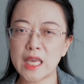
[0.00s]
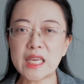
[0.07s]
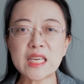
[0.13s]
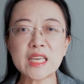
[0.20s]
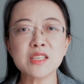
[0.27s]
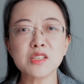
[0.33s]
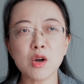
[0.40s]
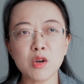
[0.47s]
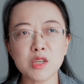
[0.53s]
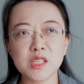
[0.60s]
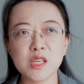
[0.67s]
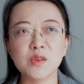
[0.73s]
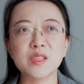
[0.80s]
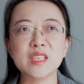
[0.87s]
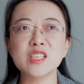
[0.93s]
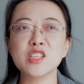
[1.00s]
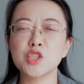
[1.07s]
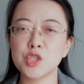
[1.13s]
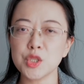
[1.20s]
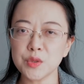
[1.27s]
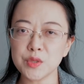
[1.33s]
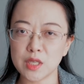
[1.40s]
He is also the
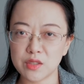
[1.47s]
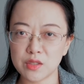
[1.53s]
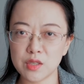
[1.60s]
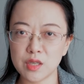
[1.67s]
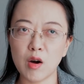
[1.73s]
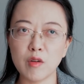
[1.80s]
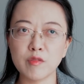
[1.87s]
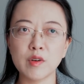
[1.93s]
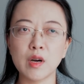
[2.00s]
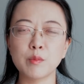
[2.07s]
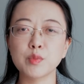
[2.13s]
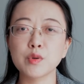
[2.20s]
student of a